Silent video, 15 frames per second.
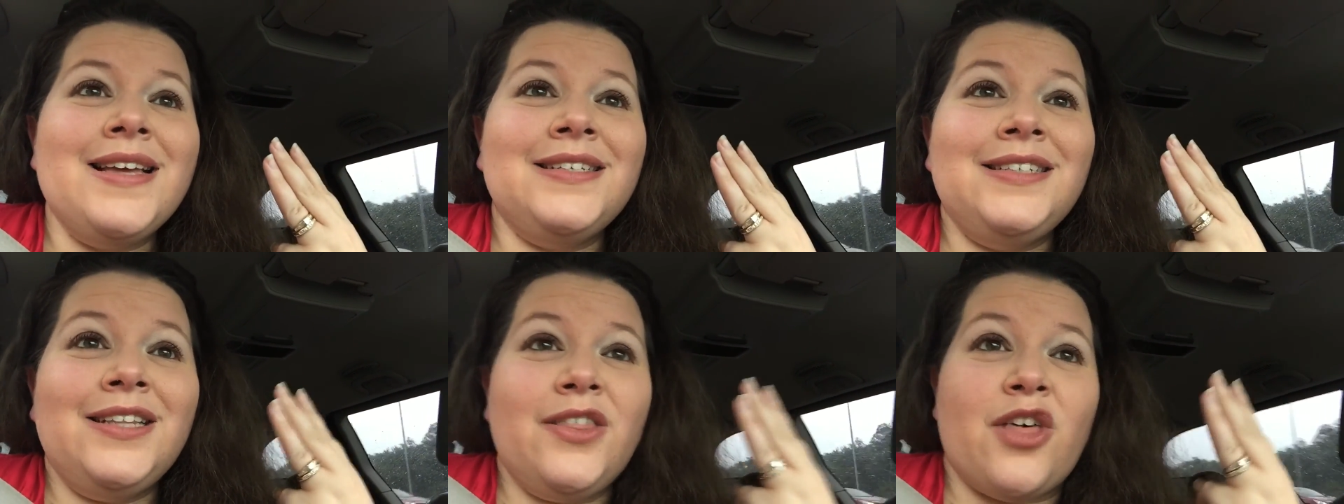
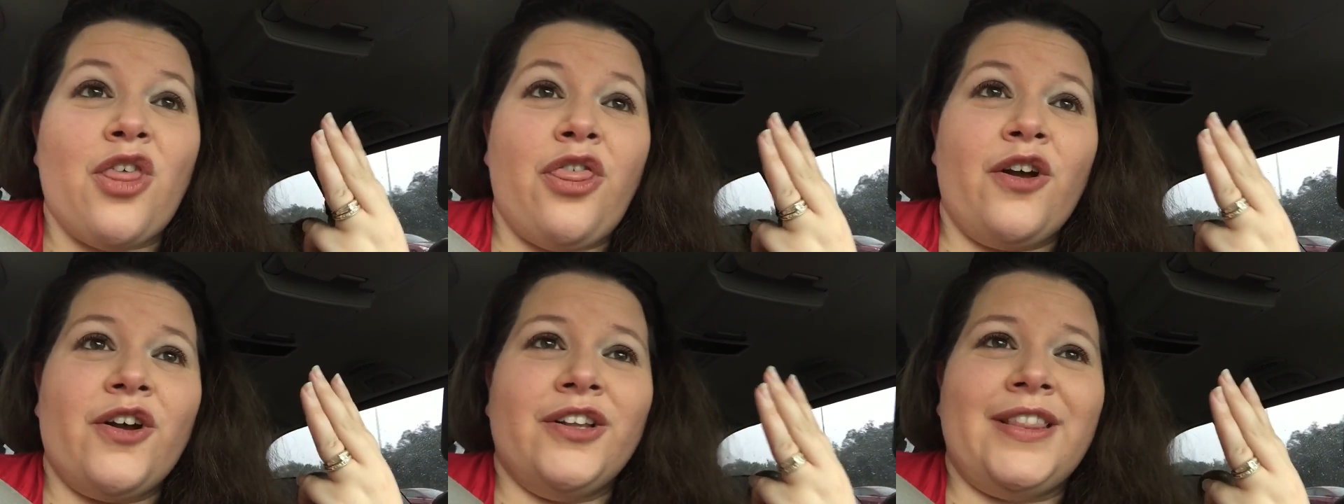the
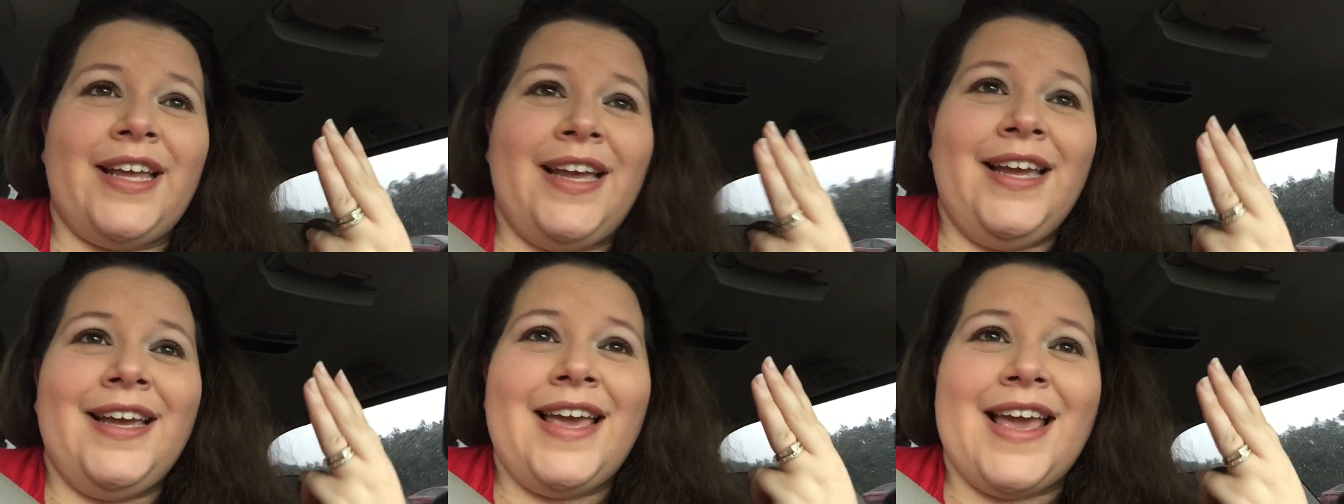third
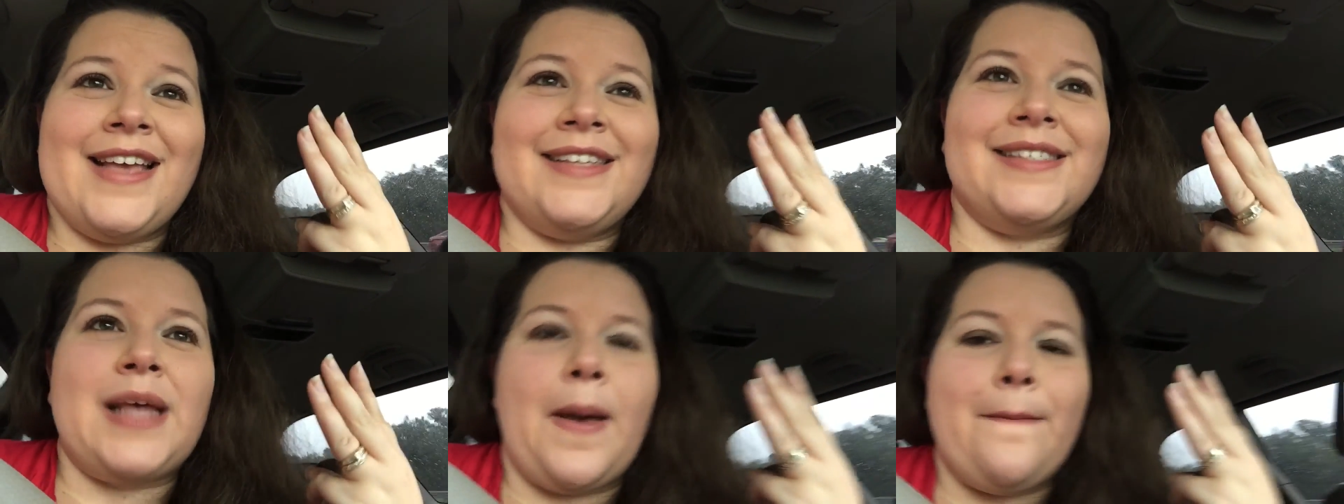thing
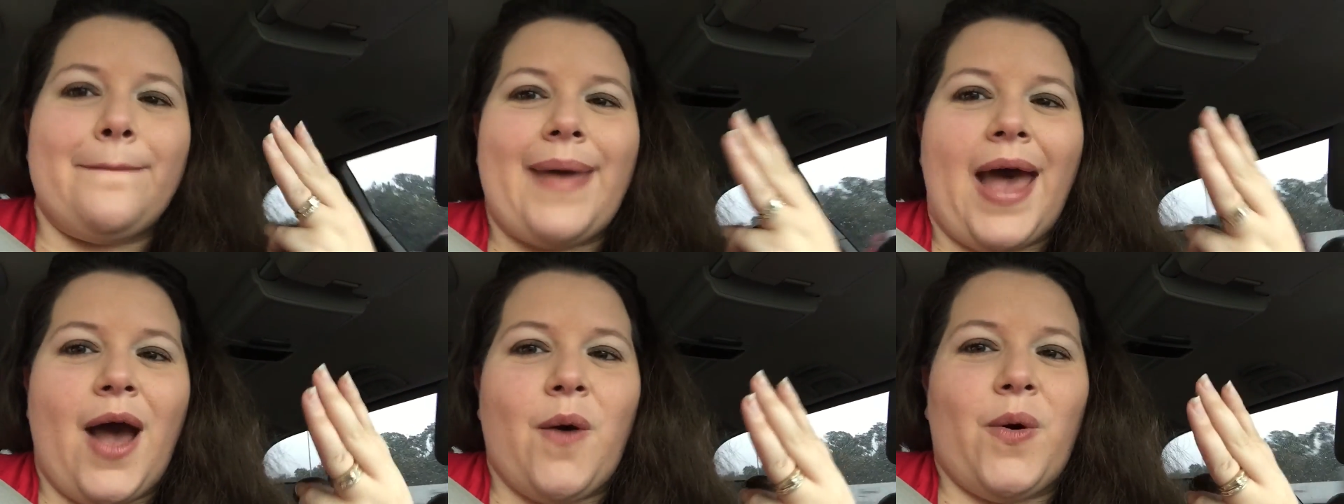is
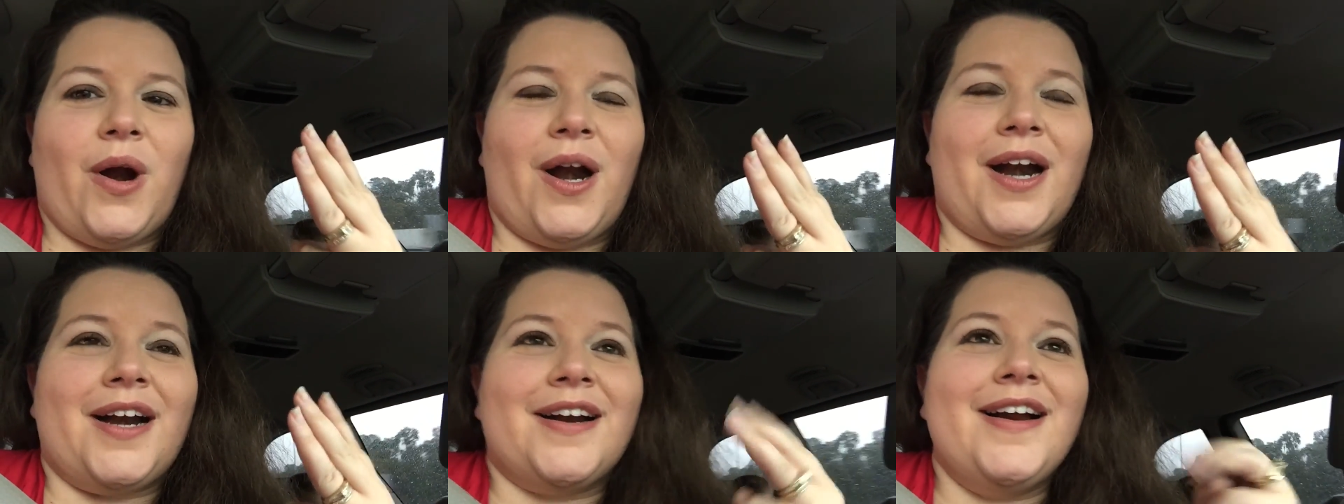
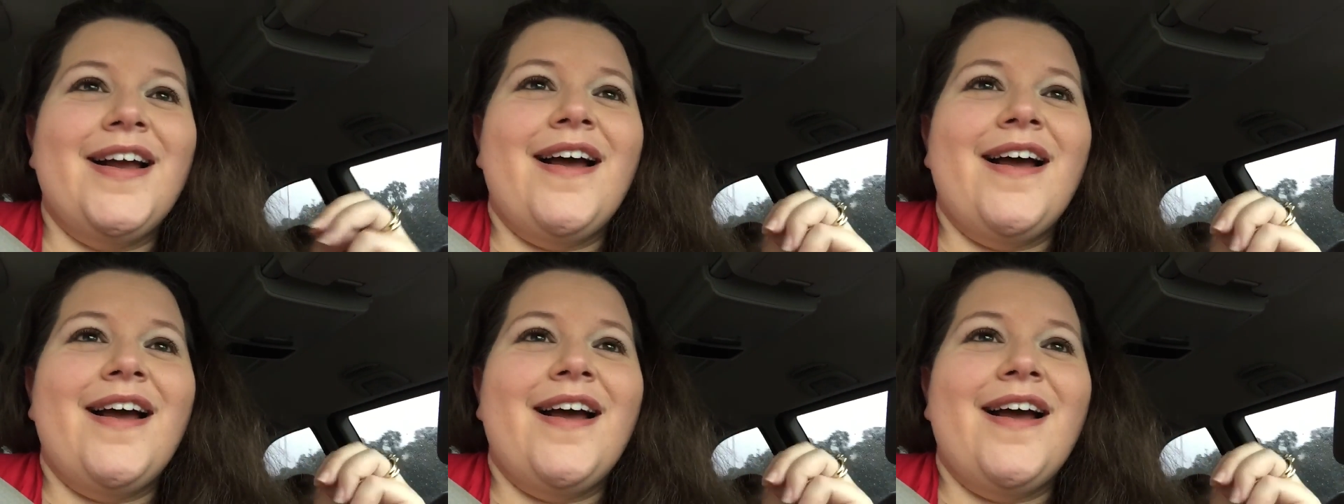power.